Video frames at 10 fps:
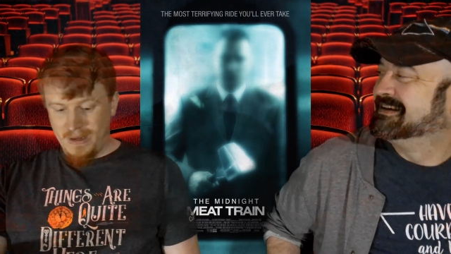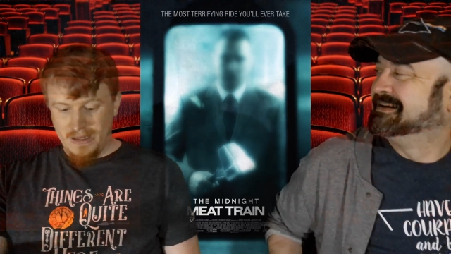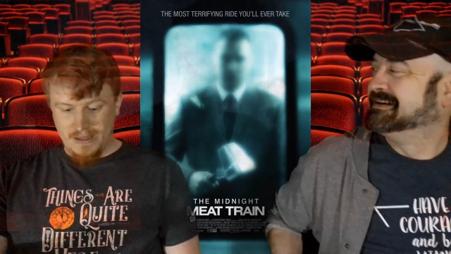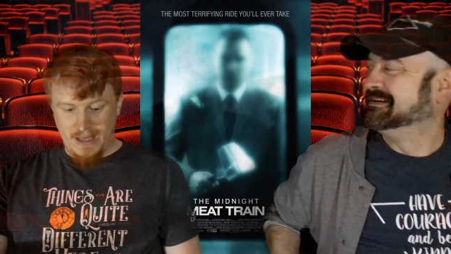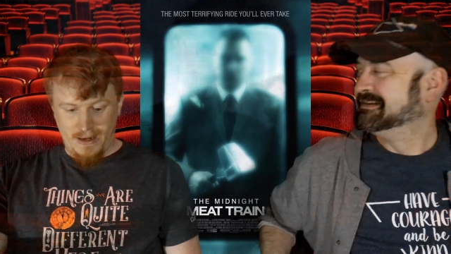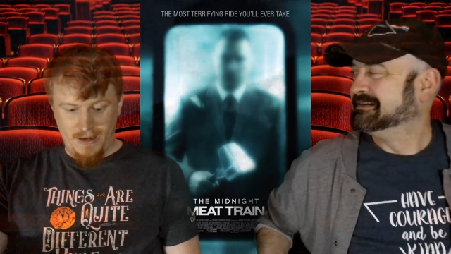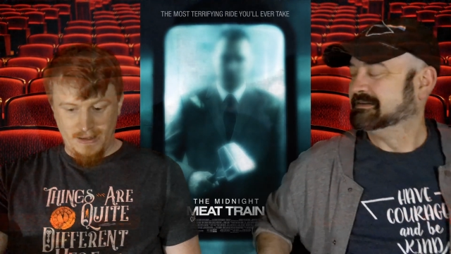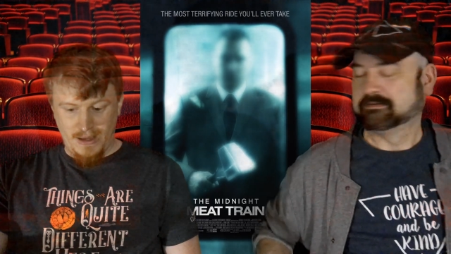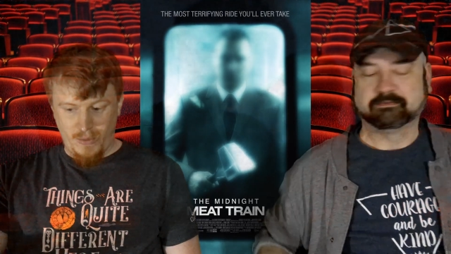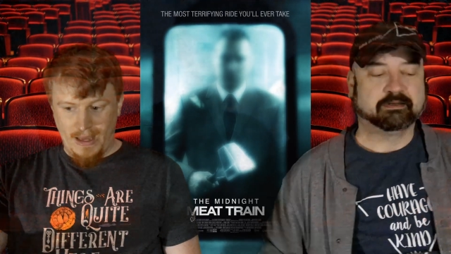Speaker 1: me is that
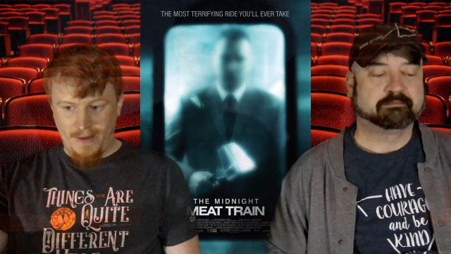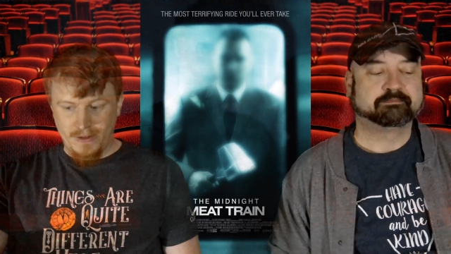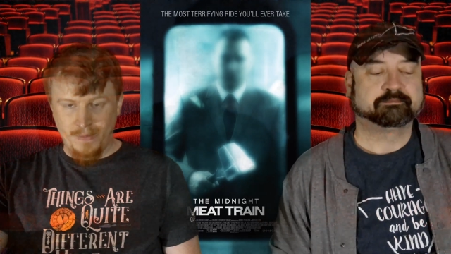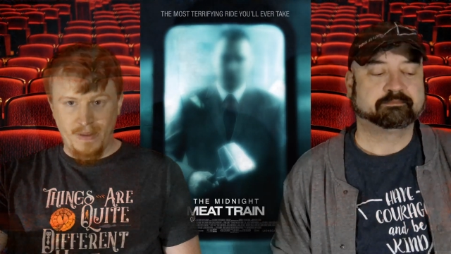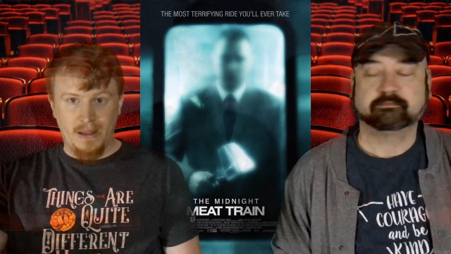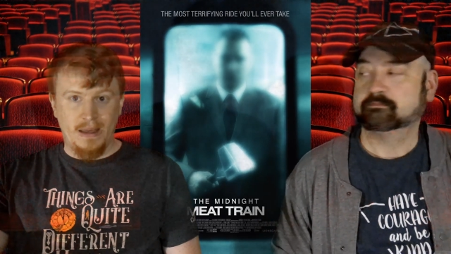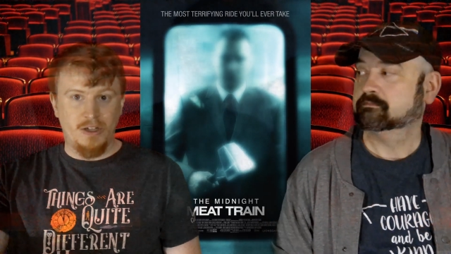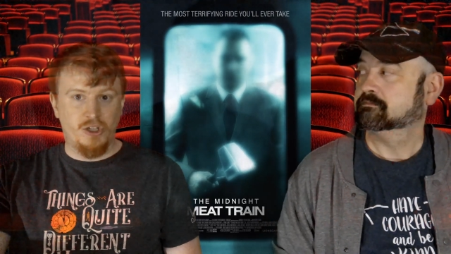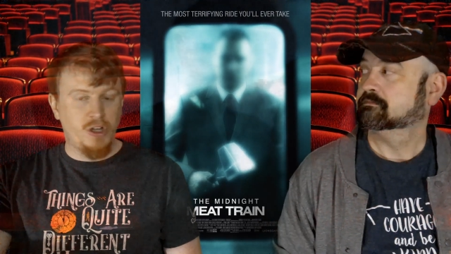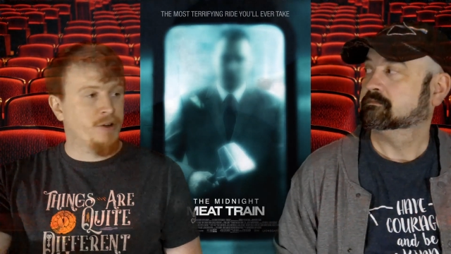is that we have something like
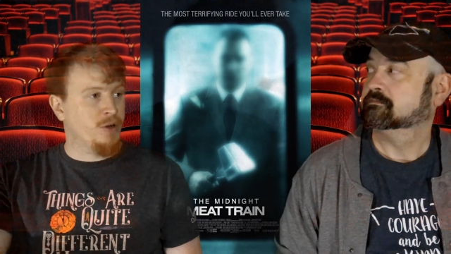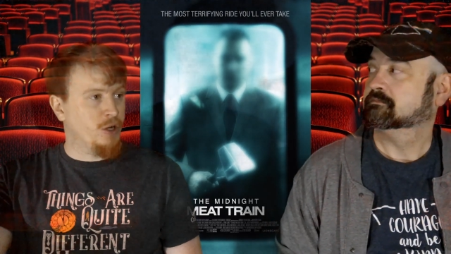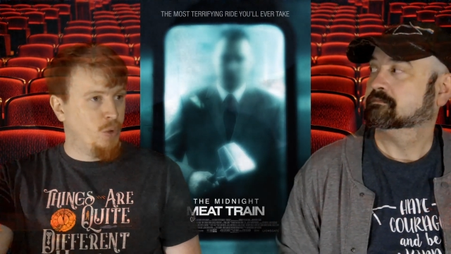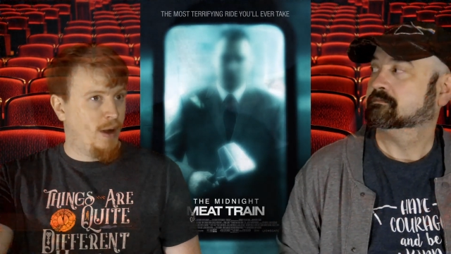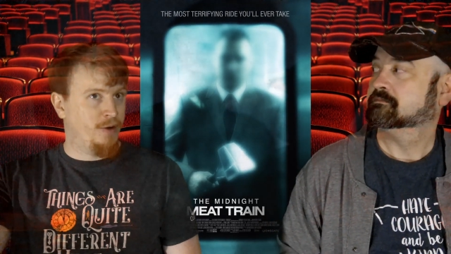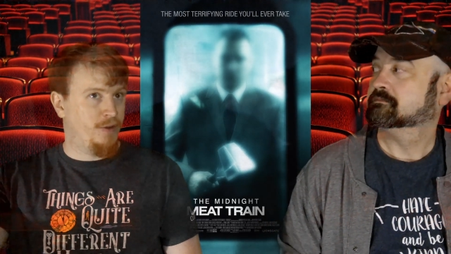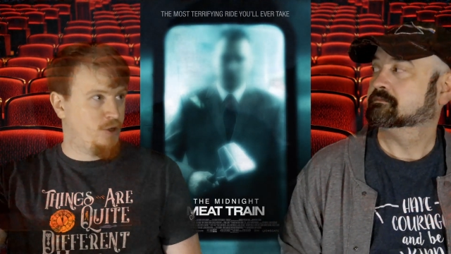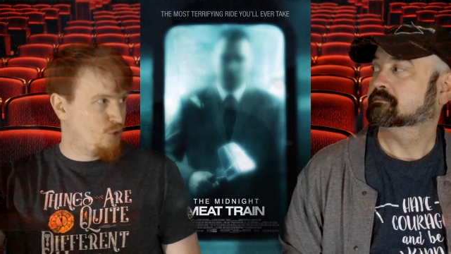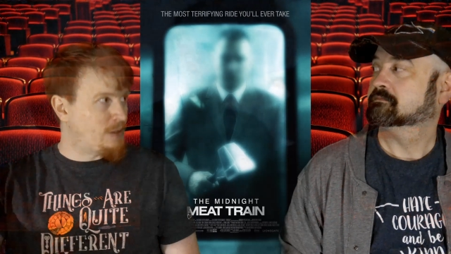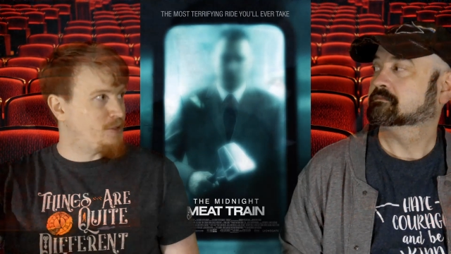Shudder acquired the
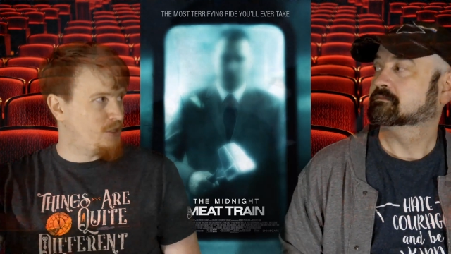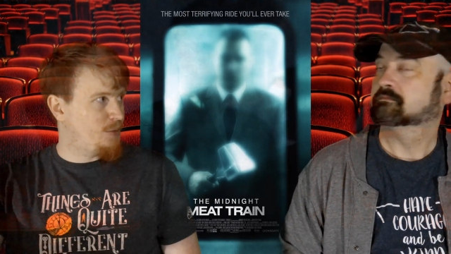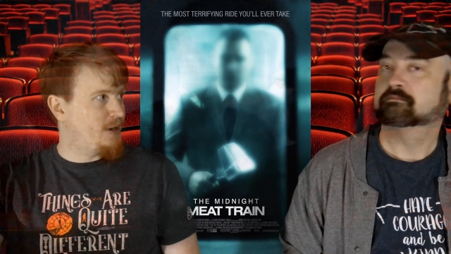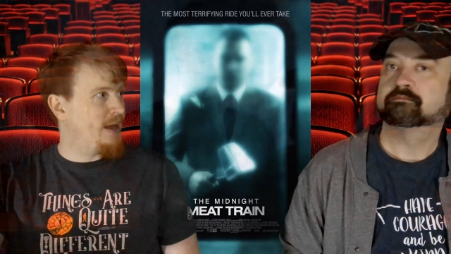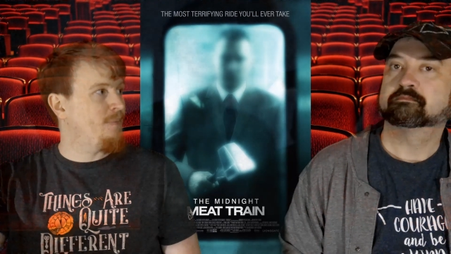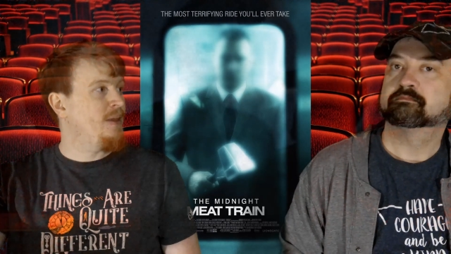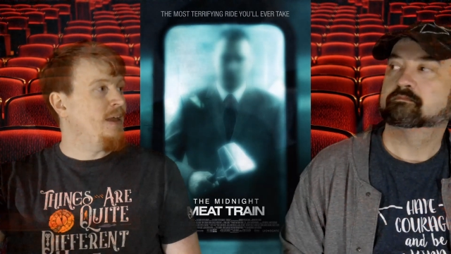Creepshow name